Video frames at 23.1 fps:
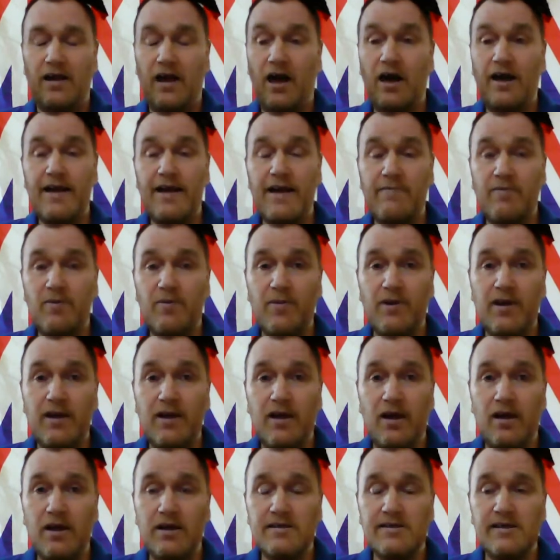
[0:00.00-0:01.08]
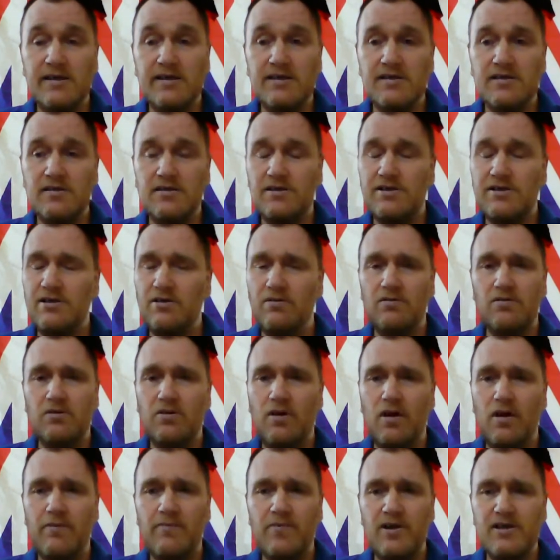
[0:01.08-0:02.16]
I never realised this until
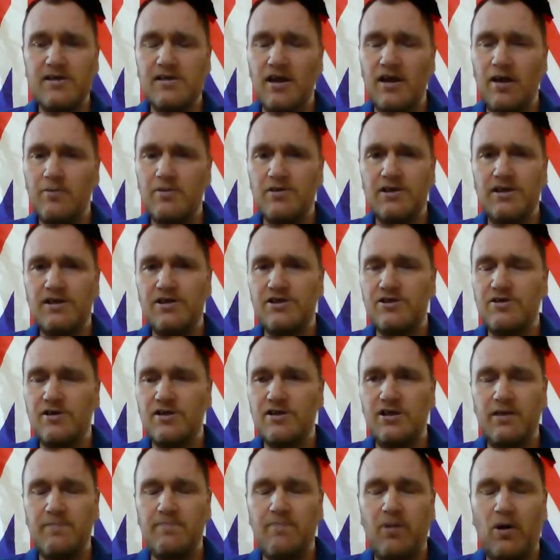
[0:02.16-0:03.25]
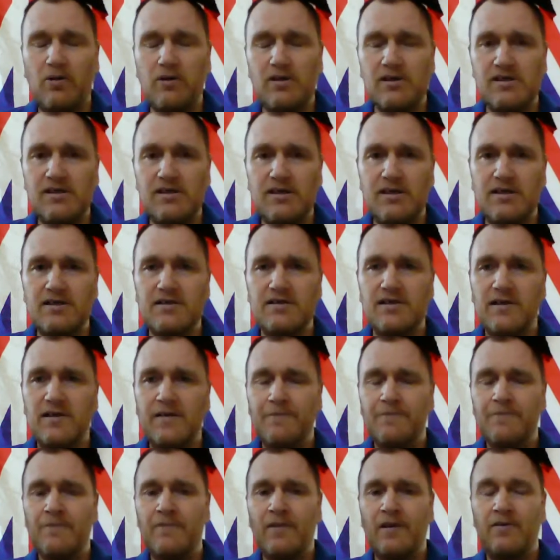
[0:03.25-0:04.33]
quite recently. I wasn't interested in politics.
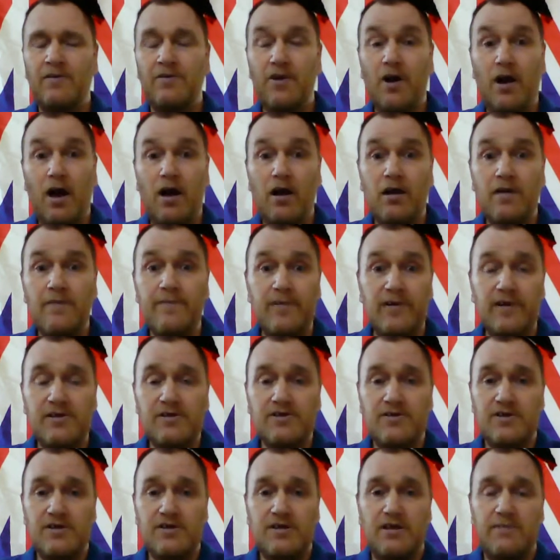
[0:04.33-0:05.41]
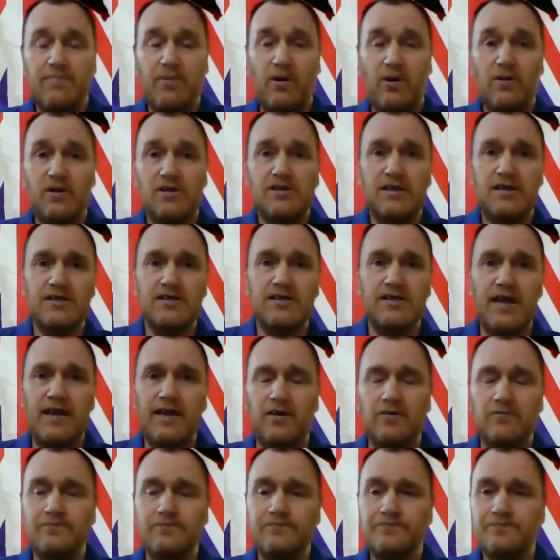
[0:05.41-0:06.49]
Not overly interested in politics
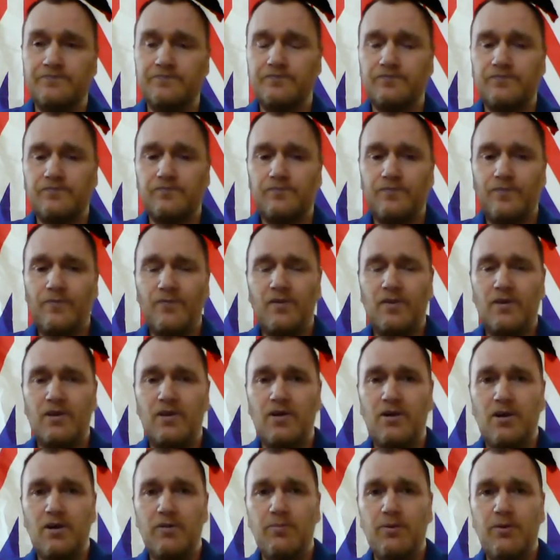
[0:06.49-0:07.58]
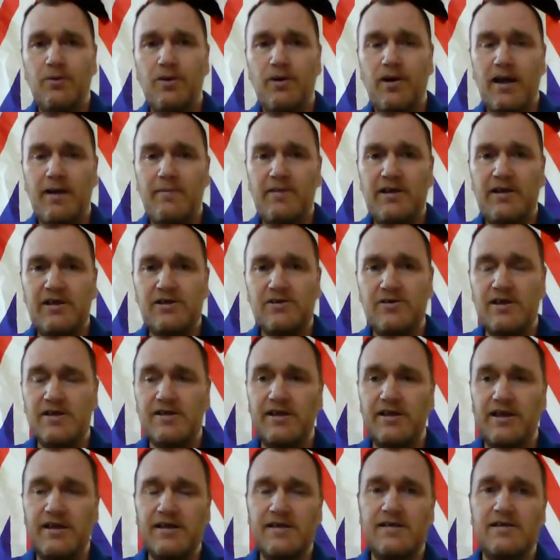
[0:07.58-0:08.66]
now. What I am
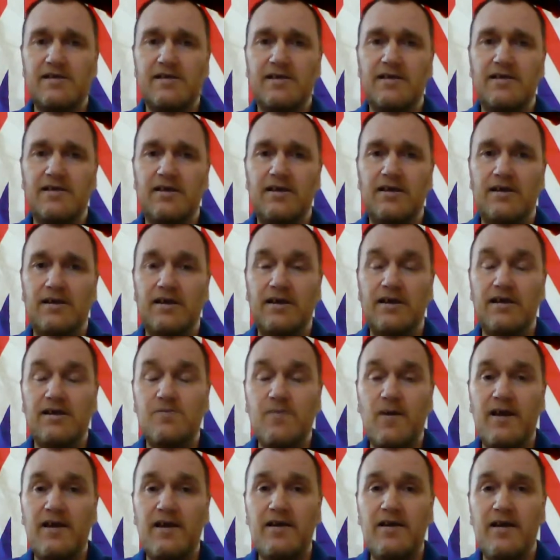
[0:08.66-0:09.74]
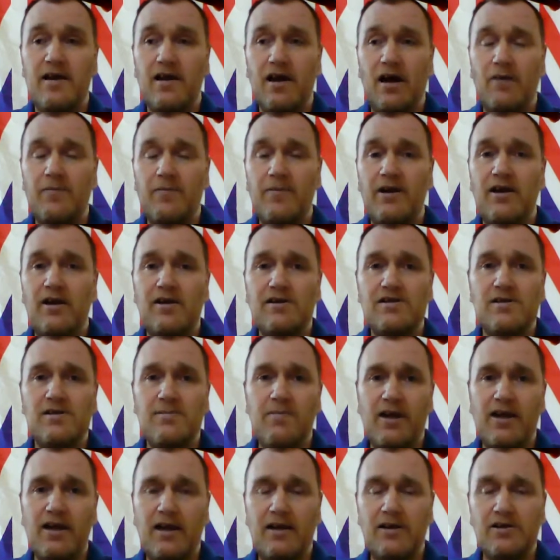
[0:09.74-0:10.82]
interested is when I realise that
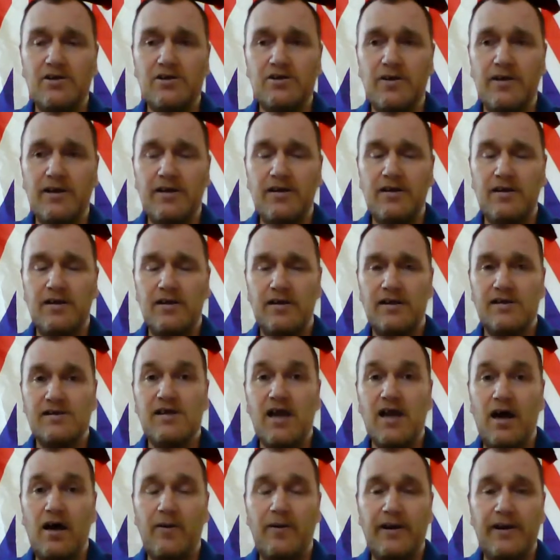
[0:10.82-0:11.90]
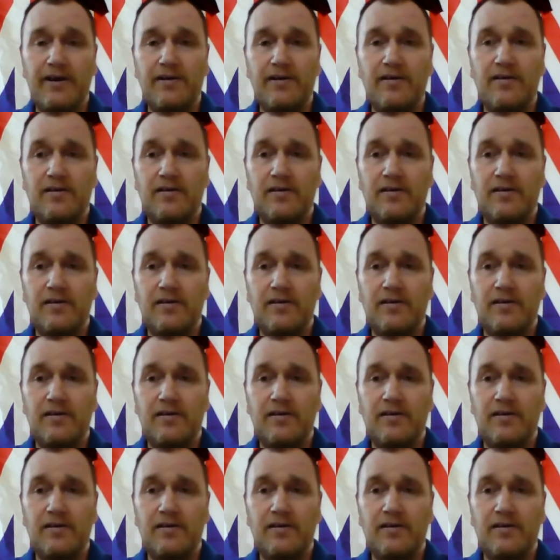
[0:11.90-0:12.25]
my country is going.